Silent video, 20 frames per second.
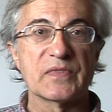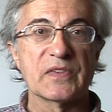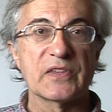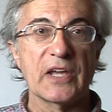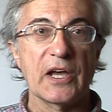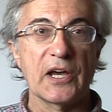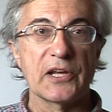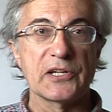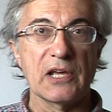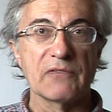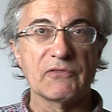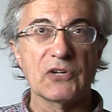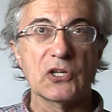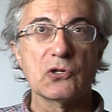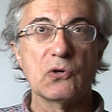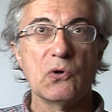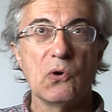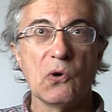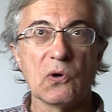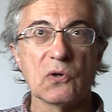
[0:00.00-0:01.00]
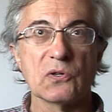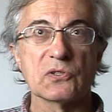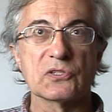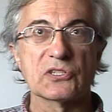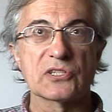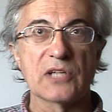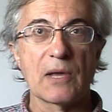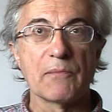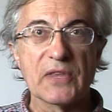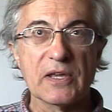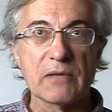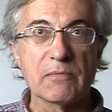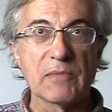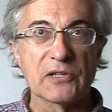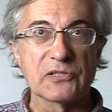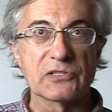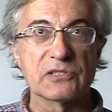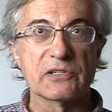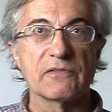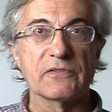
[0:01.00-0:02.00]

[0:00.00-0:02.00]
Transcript: the idea of a cause. Something must